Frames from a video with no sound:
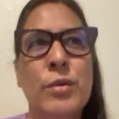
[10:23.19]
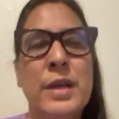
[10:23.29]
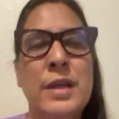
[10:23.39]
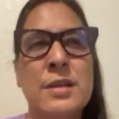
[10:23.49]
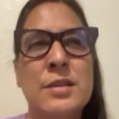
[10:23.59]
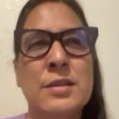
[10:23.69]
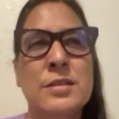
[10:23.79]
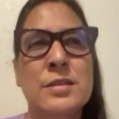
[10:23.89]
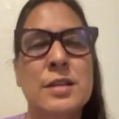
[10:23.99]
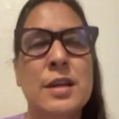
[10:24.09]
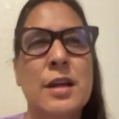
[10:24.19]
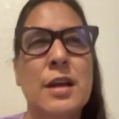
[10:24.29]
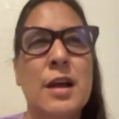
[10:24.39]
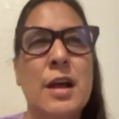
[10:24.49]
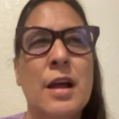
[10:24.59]
is
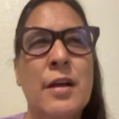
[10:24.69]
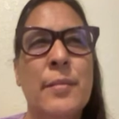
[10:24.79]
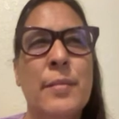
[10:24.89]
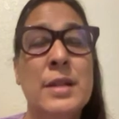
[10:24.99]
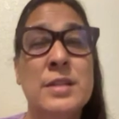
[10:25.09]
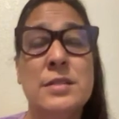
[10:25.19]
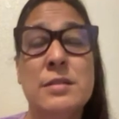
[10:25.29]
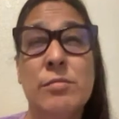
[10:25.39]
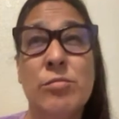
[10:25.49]
its